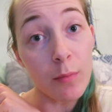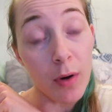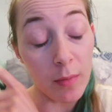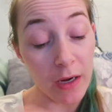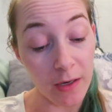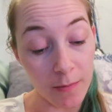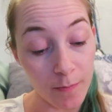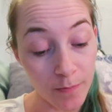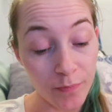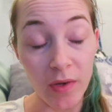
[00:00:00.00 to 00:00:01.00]
bobbin,
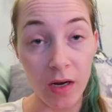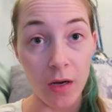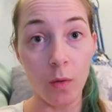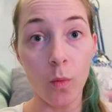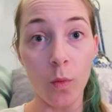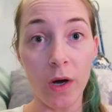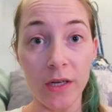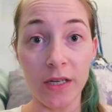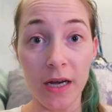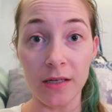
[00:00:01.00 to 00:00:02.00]

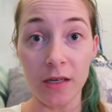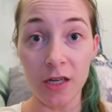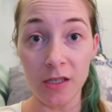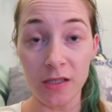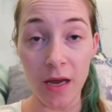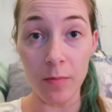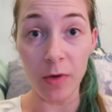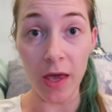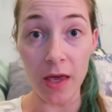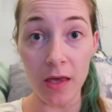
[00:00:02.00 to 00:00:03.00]
wind that on the same
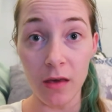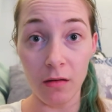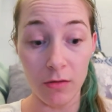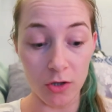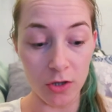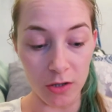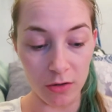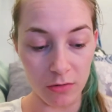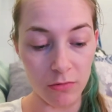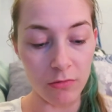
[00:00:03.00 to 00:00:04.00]
cake
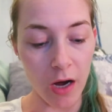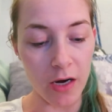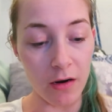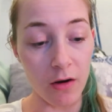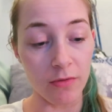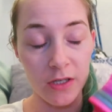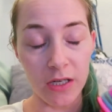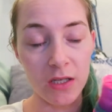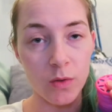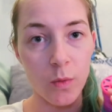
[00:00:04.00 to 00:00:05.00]
just right after
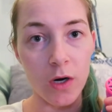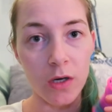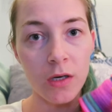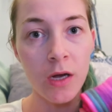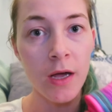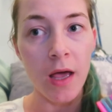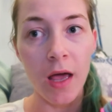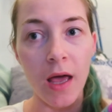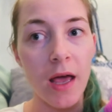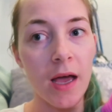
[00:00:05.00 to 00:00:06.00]
this one,
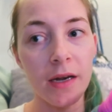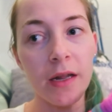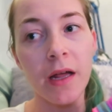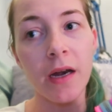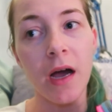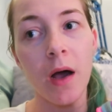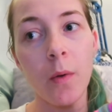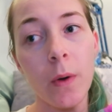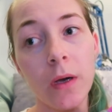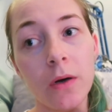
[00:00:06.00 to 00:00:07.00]
and then I
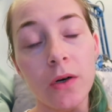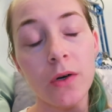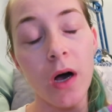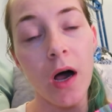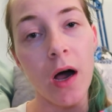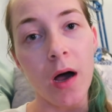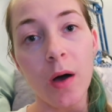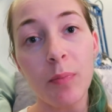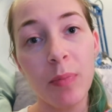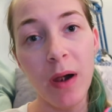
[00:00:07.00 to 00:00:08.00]
will
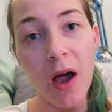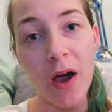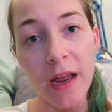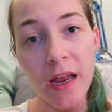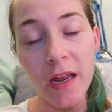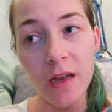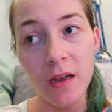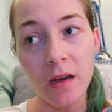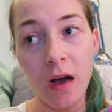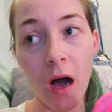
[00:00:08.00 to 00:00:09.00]
ply
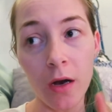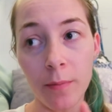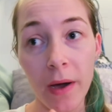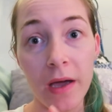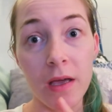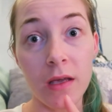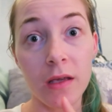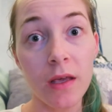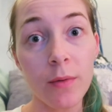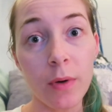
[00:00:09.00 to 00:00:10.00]
on my
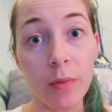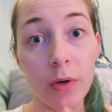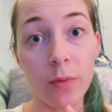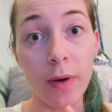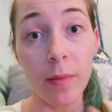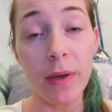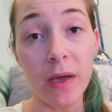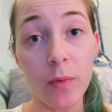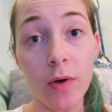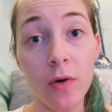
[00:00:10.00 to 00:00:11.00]
Kiwi wheel, my
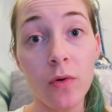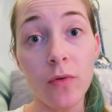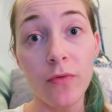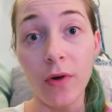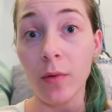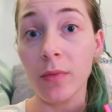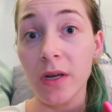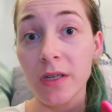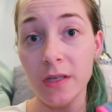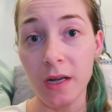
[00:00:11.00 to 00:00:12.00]
big wheel, from
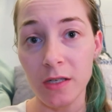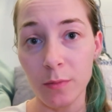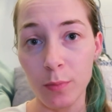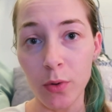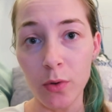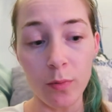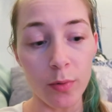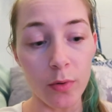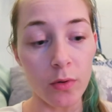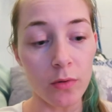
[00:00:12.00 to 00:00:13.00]
a center pull
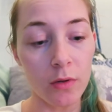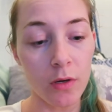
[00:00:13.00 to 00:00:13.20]
ball,